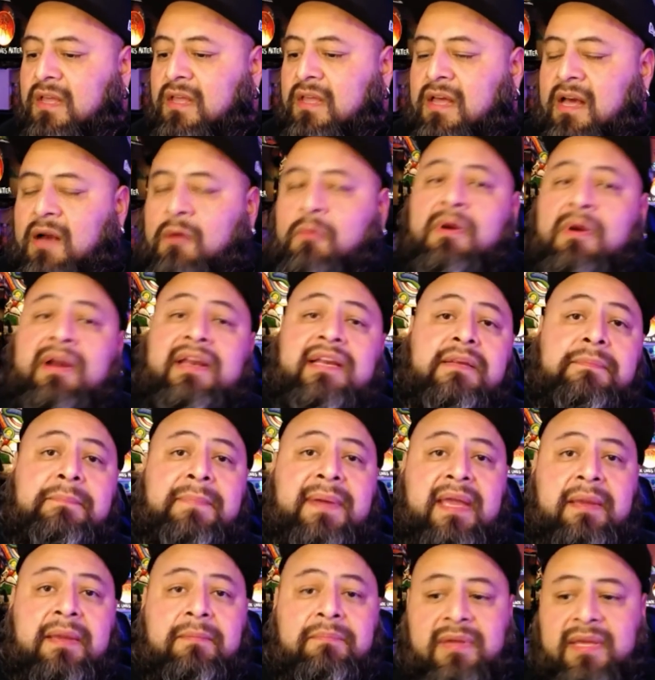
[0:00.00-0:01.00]
I wanted to
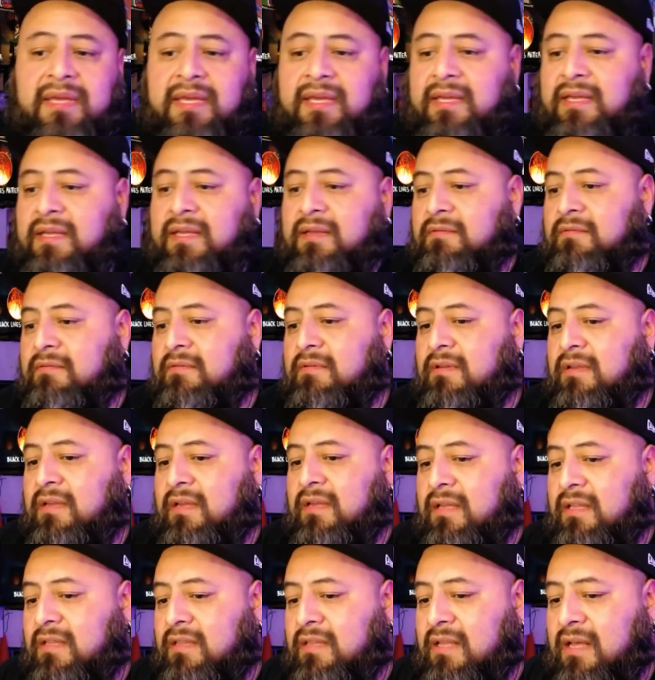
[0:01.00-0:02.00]
paint big,
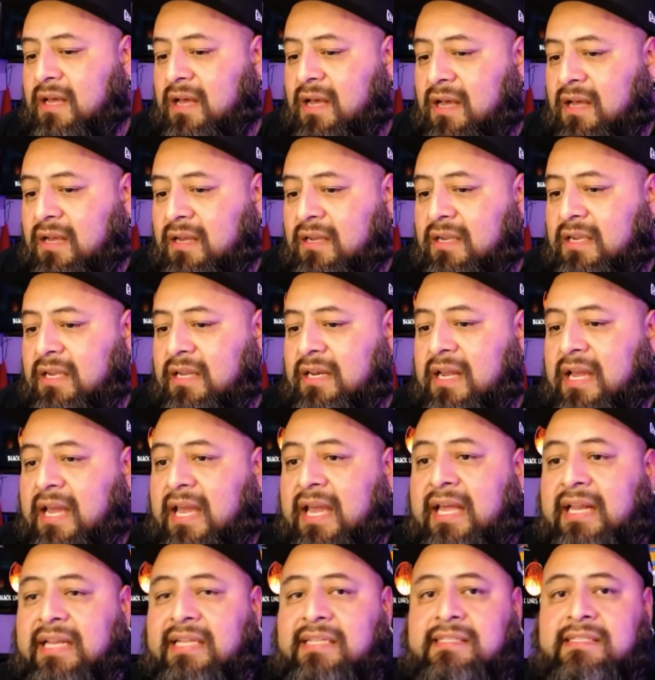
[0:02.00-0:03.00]
and uh, and I
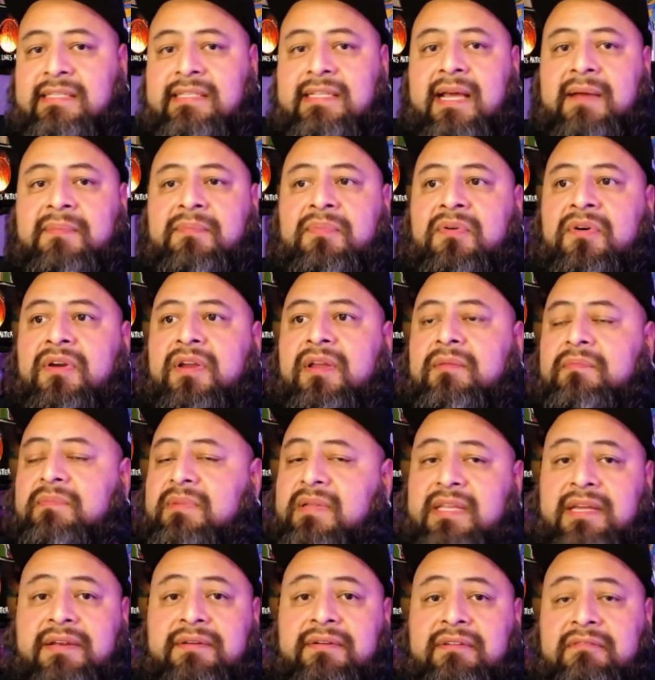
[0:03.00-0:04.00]
hadn't to that point. But
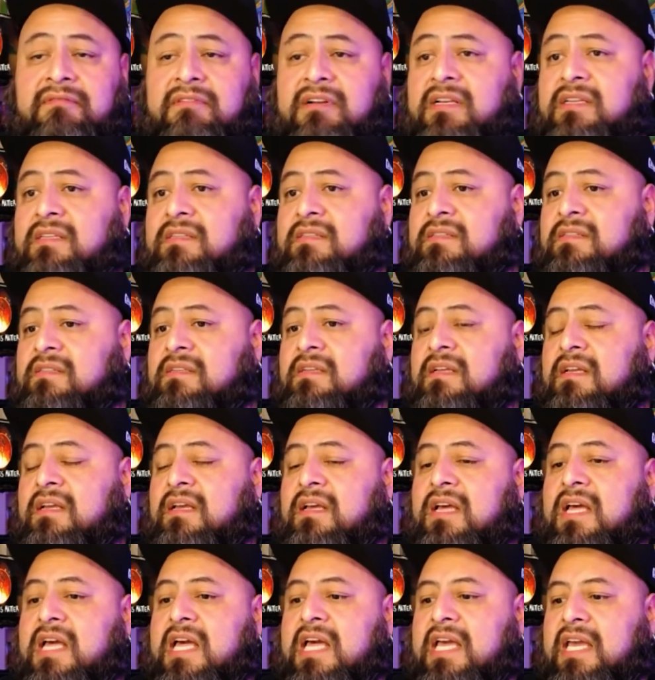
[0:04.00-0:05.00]
there it was.
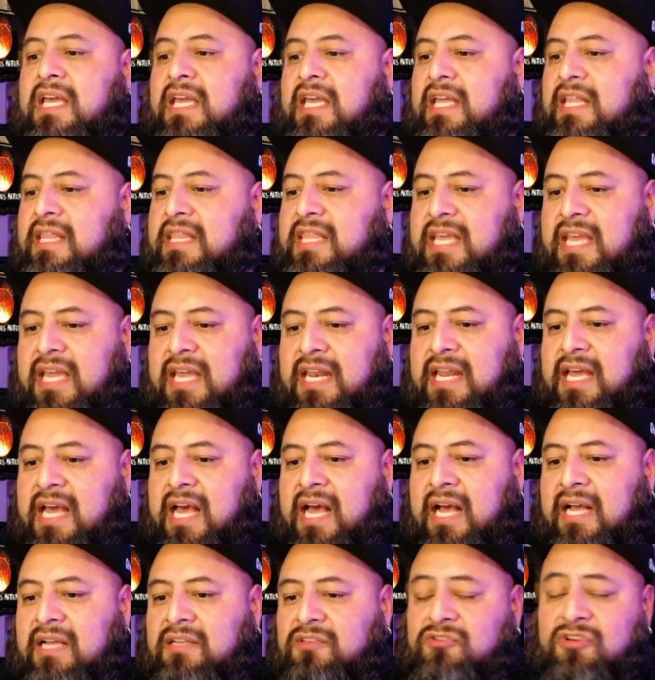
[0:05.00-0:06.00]
And then
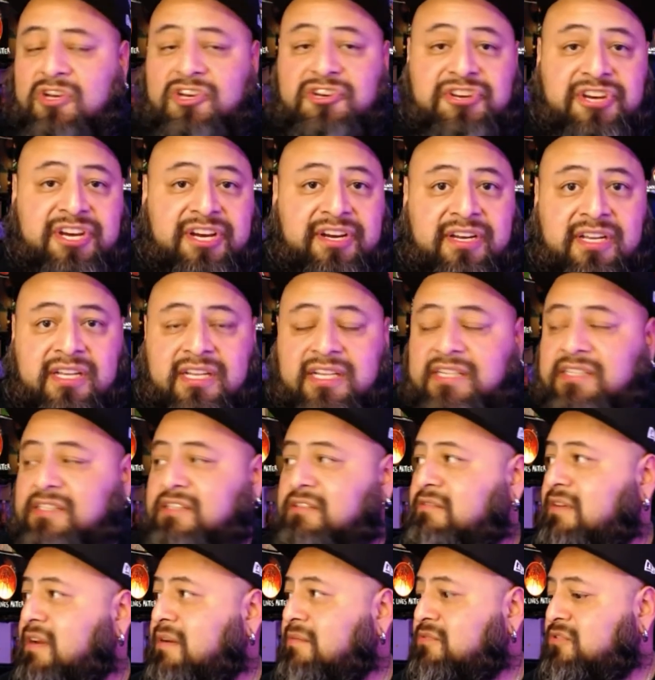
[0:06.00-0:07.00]
uh, so I shared it
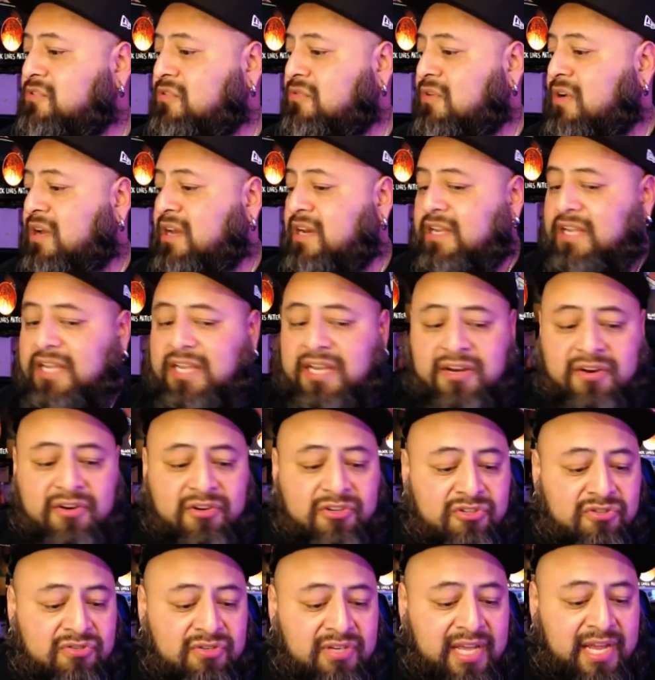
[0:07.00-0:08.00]
Instagram, so on. A year or
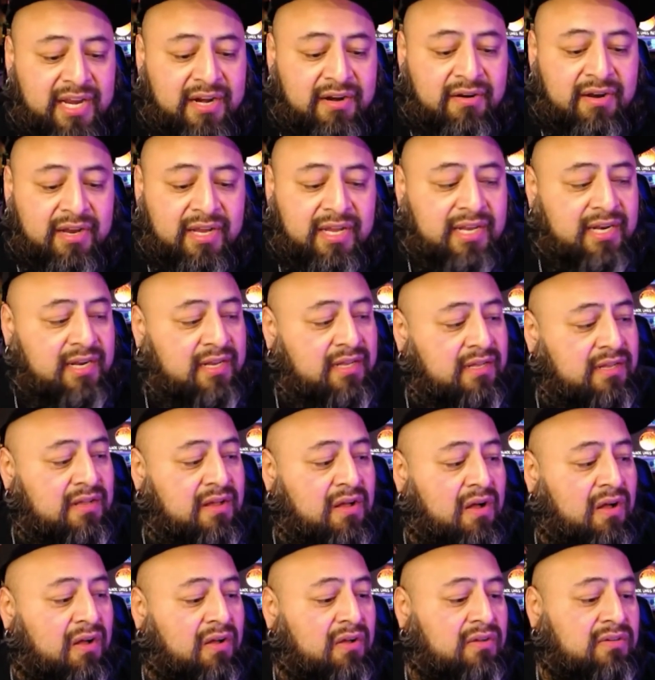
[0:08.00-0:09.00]
two later, I get a
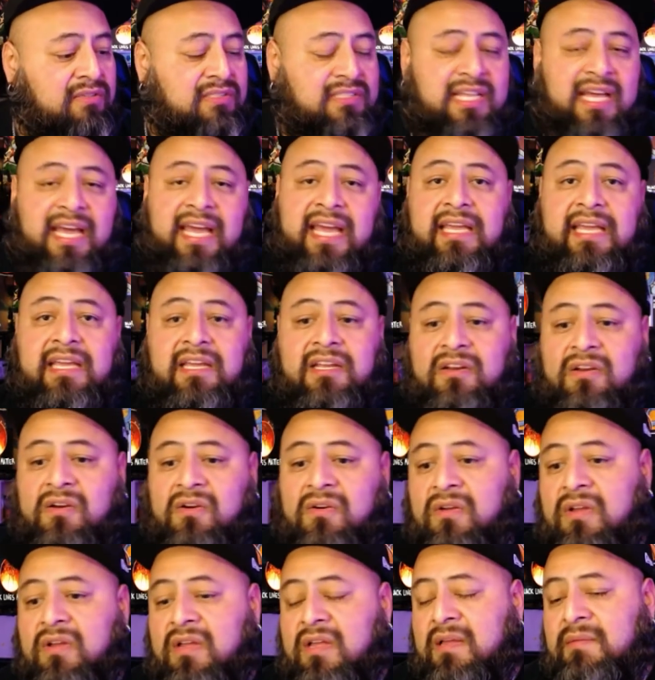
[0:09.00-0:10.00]
call. I was like, hey, you
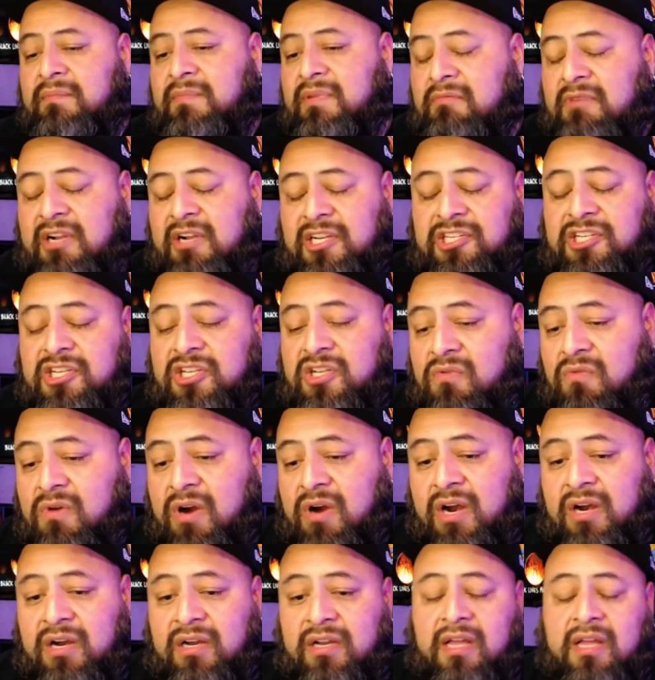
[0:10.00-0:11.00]
know, been watching your
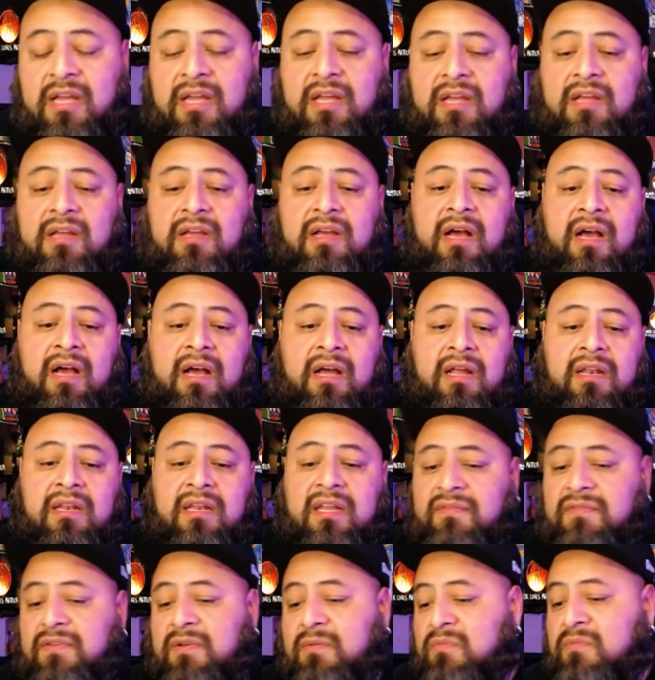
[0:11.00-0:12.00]
work. Uh,
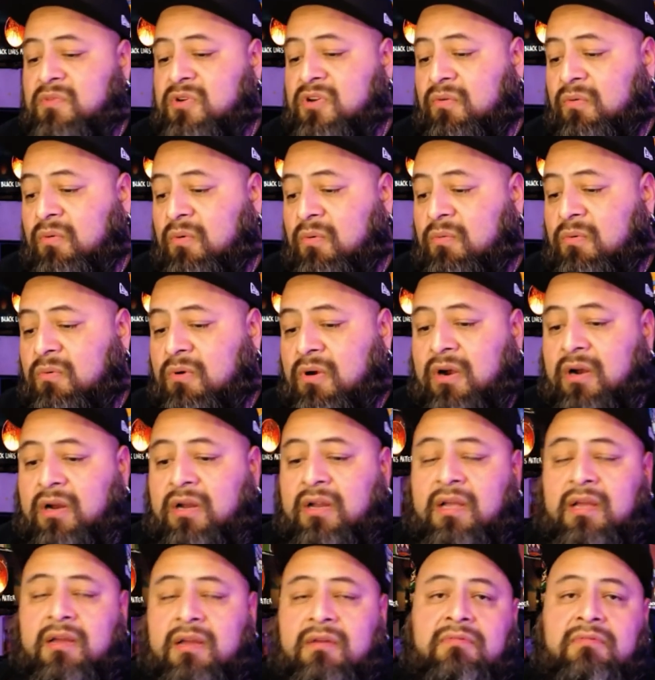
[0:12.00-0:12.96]
love your mural work.